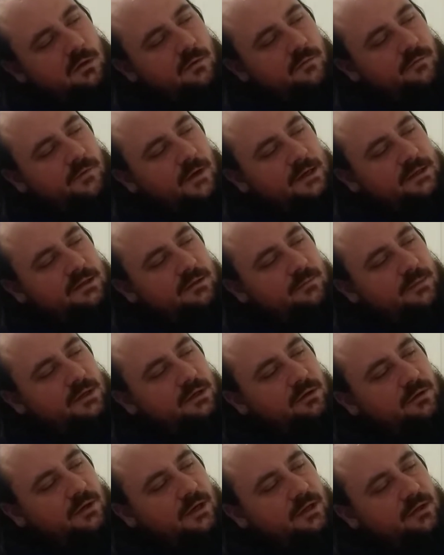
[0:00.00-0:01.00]
Find the
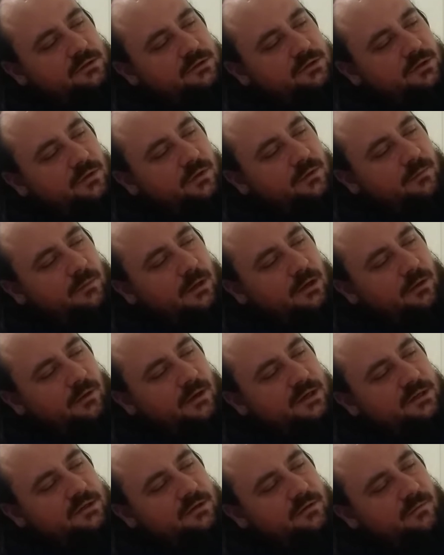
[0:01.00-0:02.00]
middle ground, showing
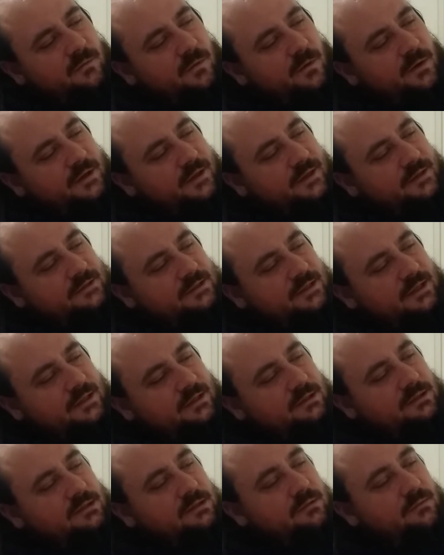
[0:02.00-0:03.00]
moderation, avoiding
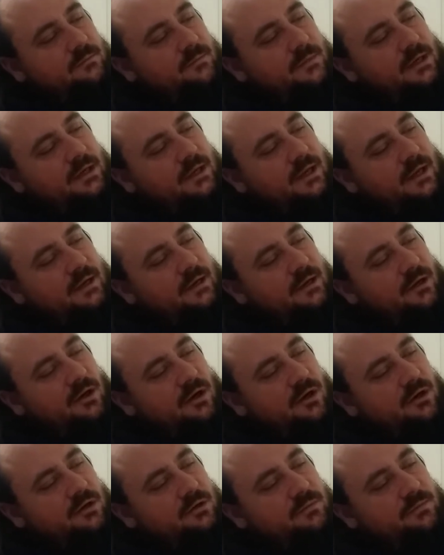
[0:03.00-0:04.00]
excess, mitigating a
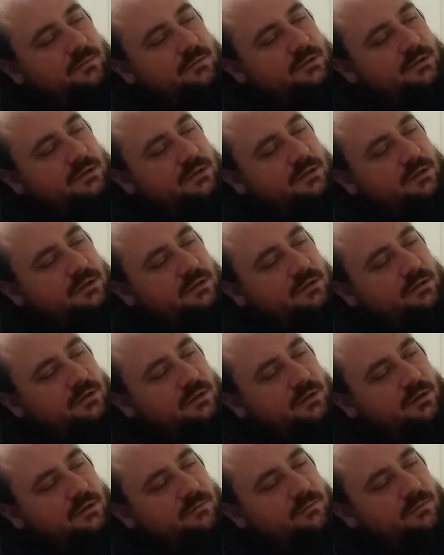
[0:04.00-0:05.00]
harsh position,
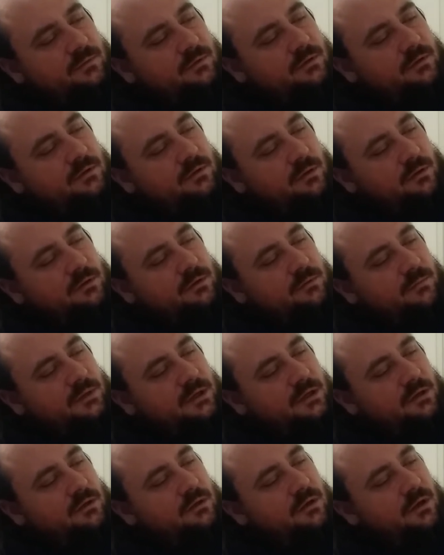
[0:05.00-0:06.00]
looking for the golden
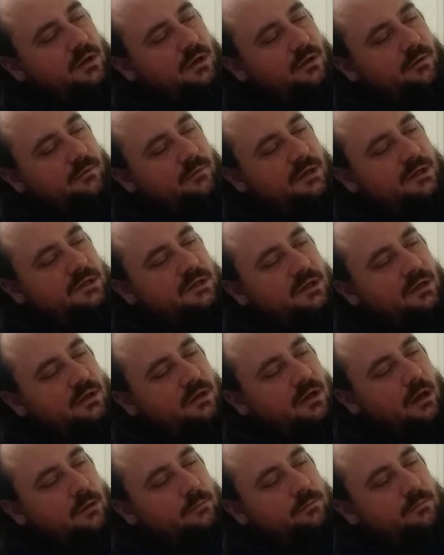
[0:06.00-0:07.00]
mean, reaching a
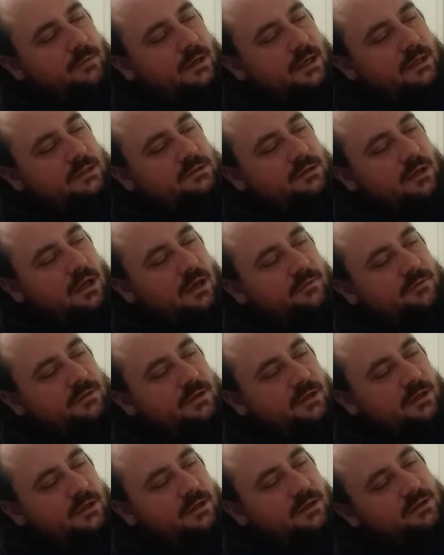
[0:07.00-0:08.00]
compromise,
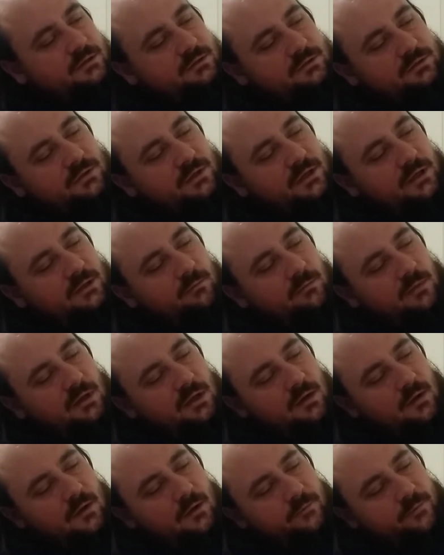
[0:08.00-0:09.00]
offsetting an extreme,
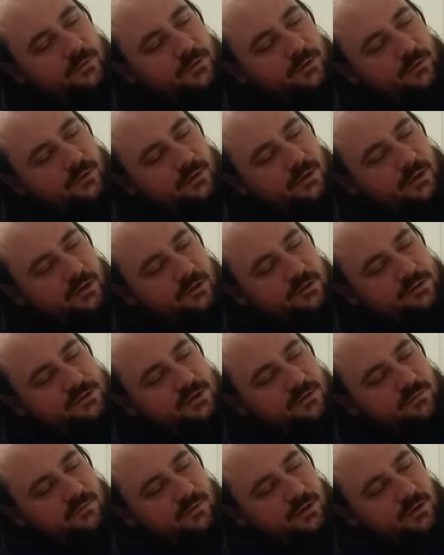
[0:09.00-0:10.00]
renewing
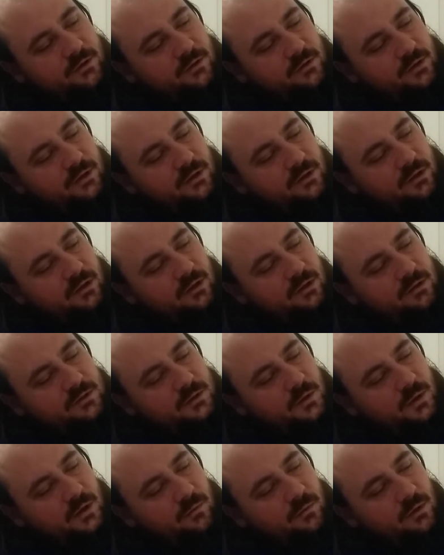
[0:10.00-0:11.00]
energy and vigor, healing,
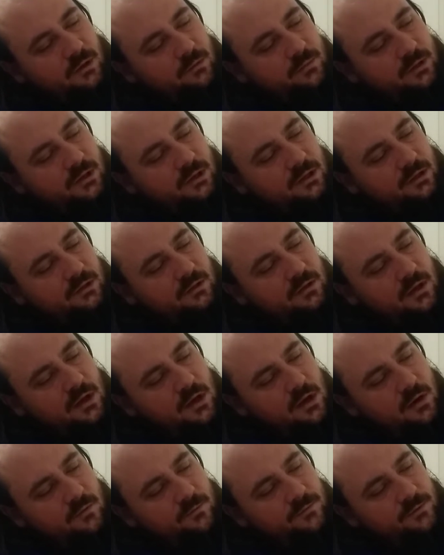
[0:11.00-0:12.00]
enjoying well-being,
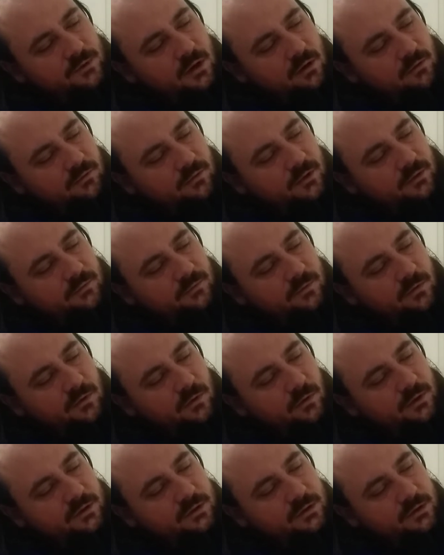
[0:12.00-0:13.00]
recovering,
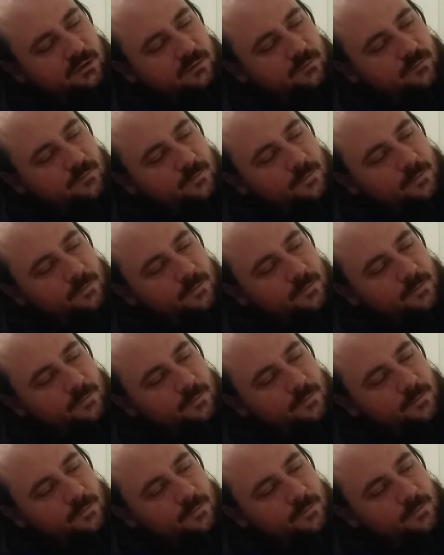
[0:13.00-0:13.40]
flourishing.